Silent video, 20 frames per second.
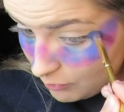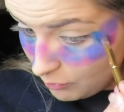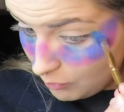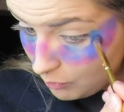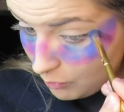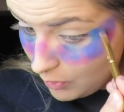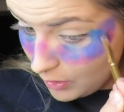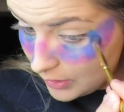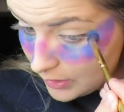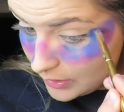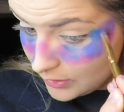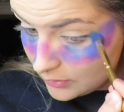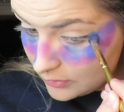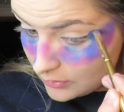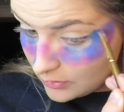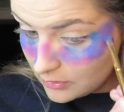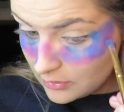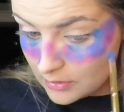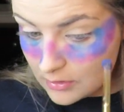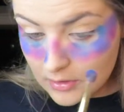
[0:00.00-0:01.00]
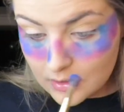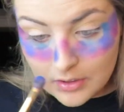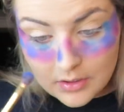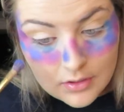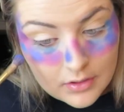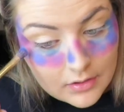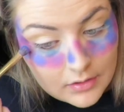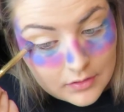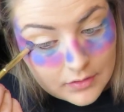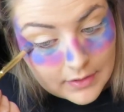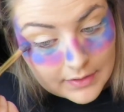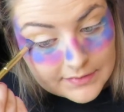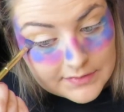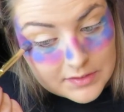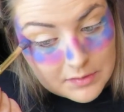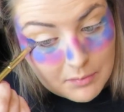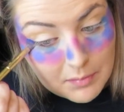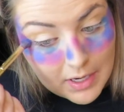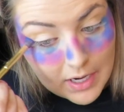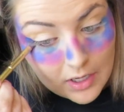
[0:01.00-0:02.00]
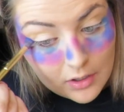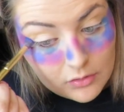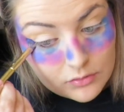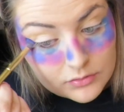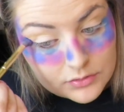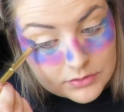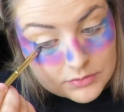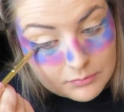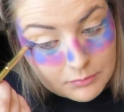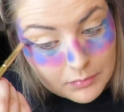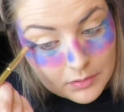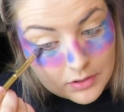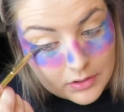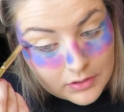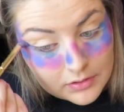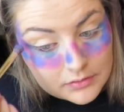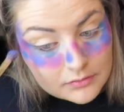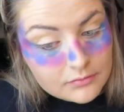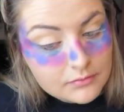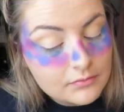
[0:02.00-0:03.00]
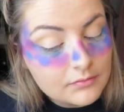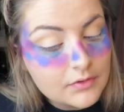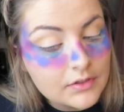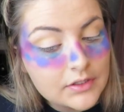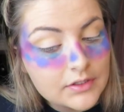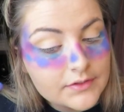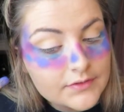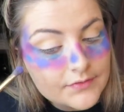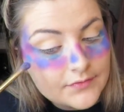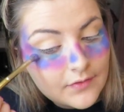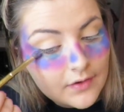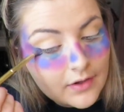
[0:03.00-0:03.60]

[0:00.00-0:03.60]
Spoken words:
what that's about, but it's